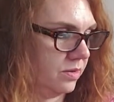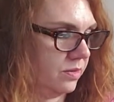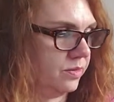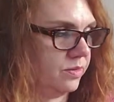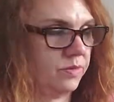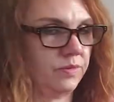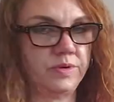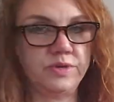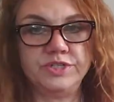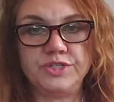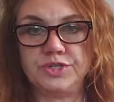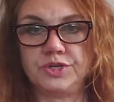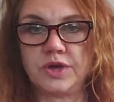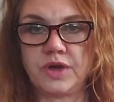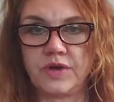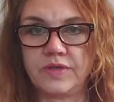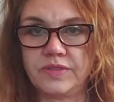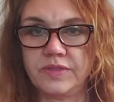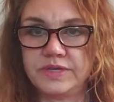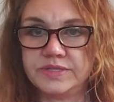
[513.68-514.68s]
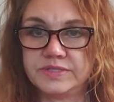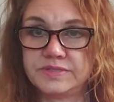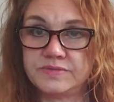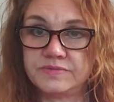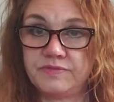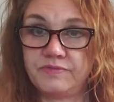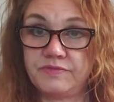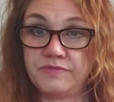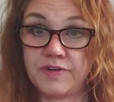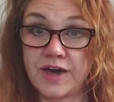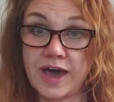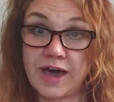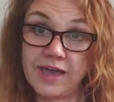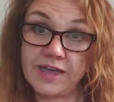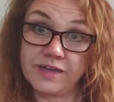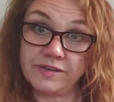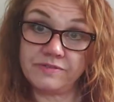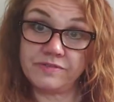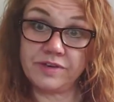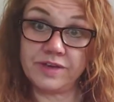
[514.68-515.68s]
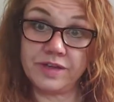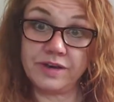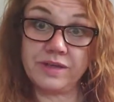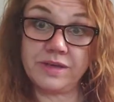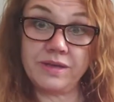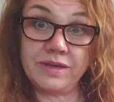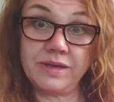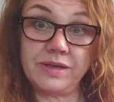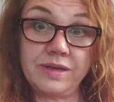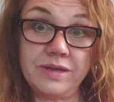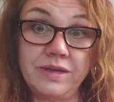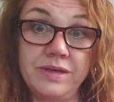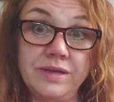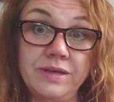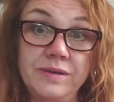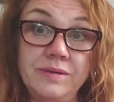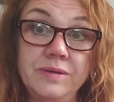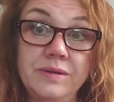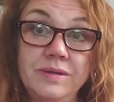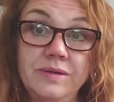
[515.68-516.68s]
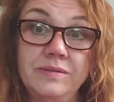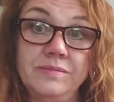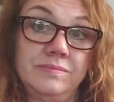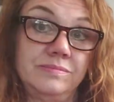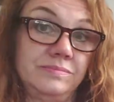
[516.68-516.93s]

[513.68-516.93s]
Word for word: what would you call this? Five on a